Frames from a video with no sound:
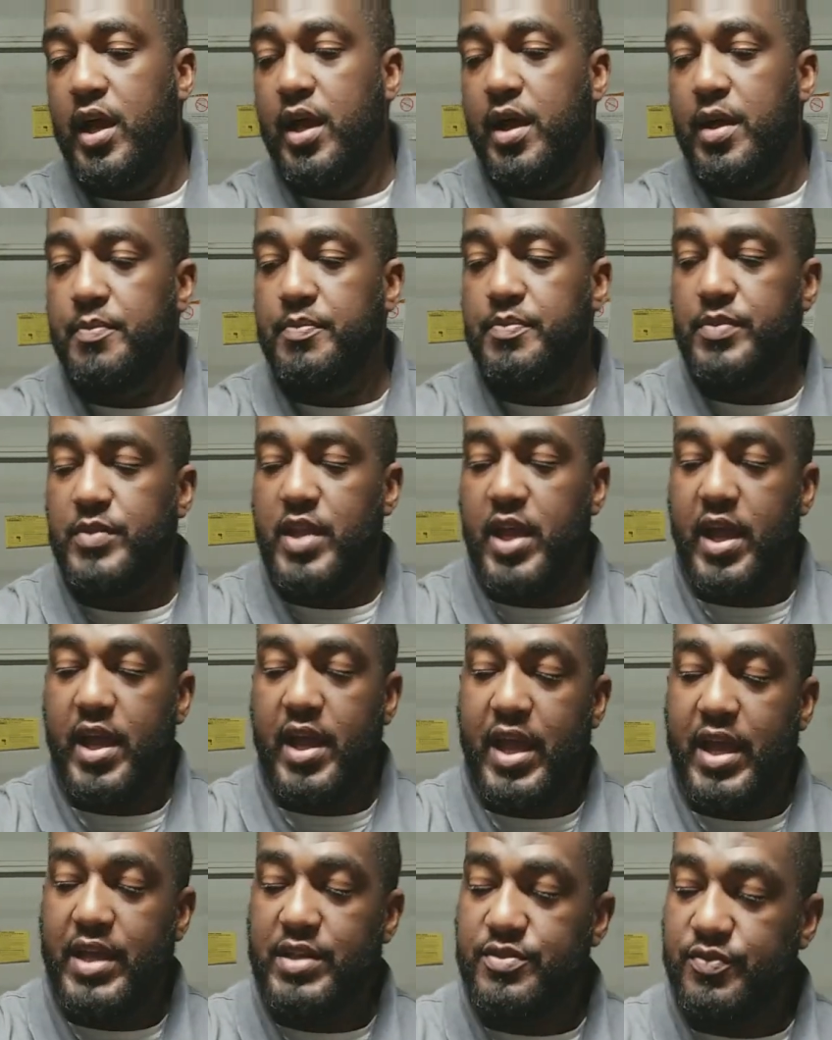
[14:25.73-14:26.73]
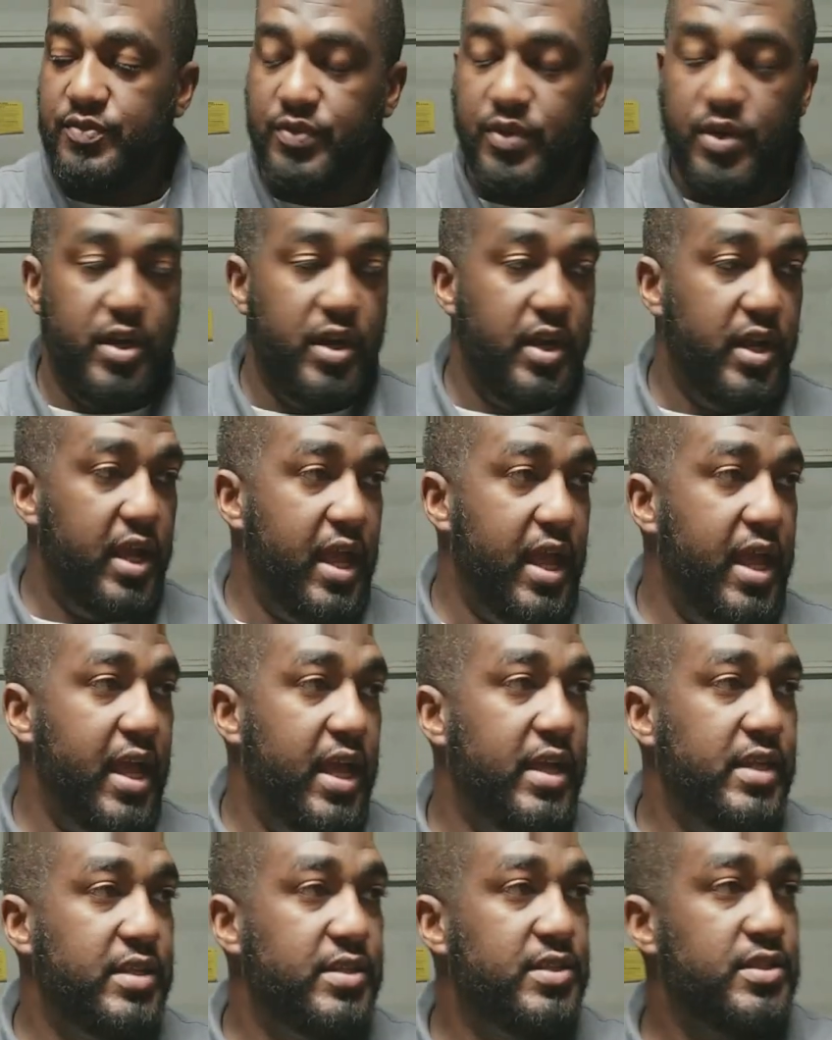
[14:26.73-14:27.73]
Now, as far
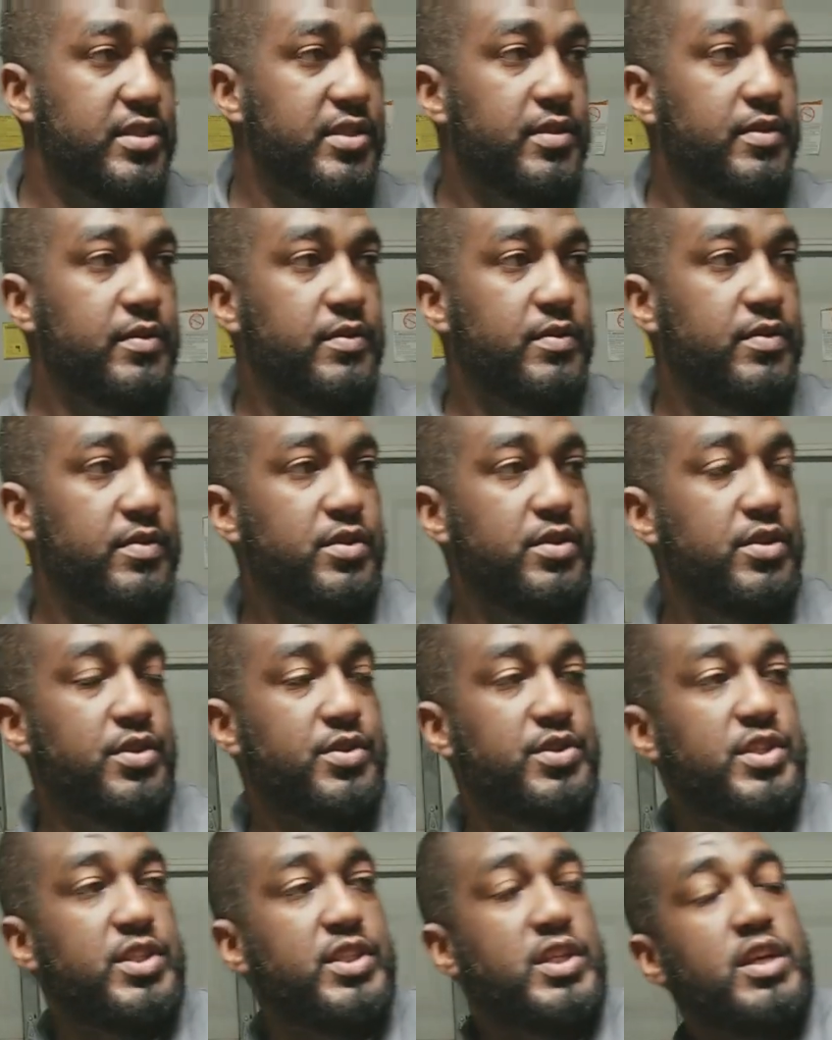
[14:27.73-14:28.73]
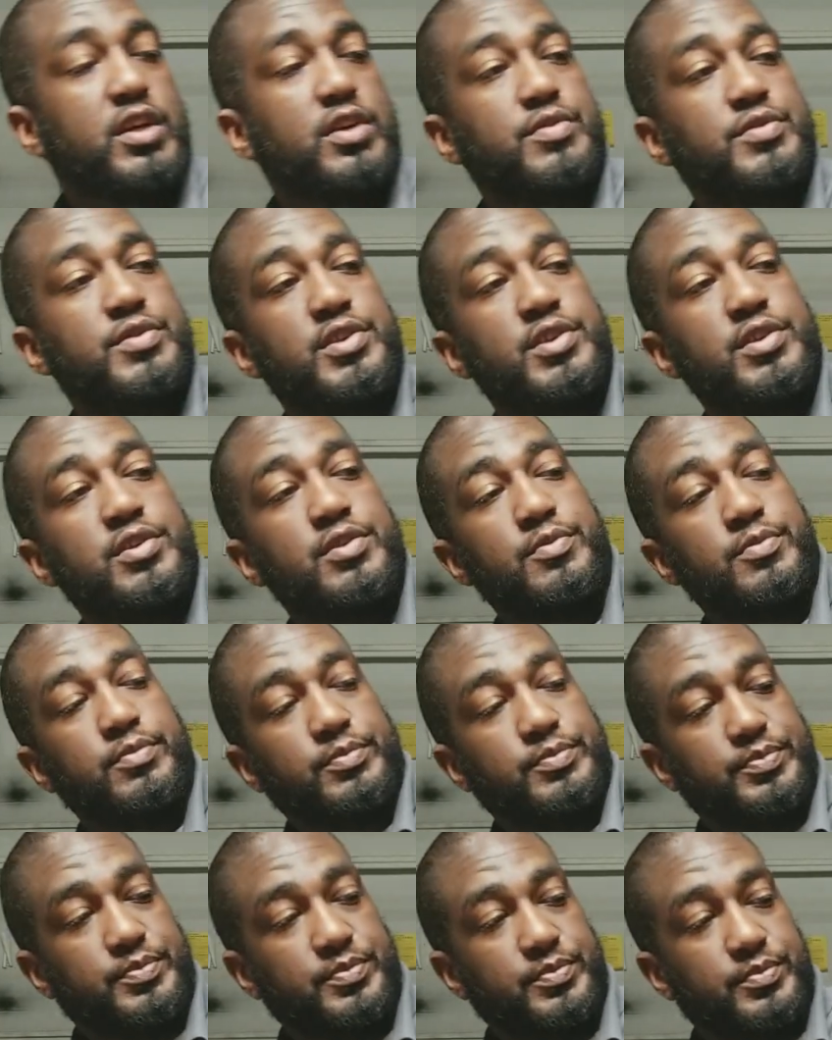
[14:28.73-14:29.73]
as your
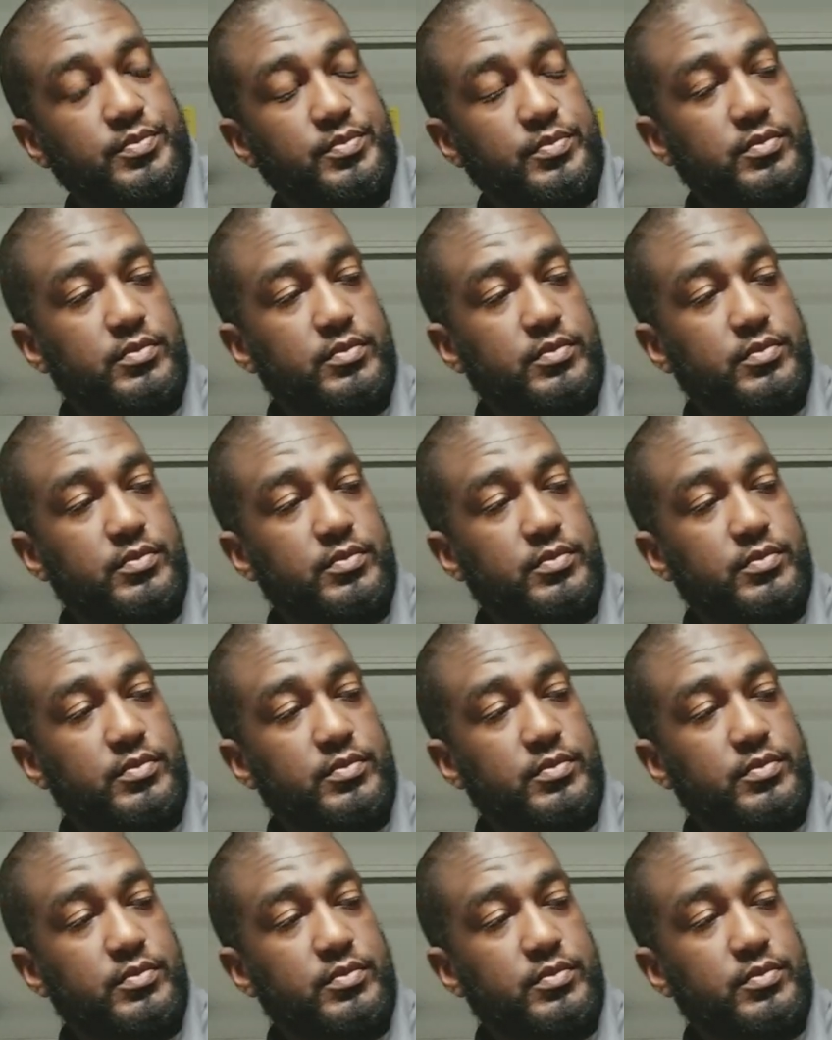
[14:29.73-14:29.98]
CO2,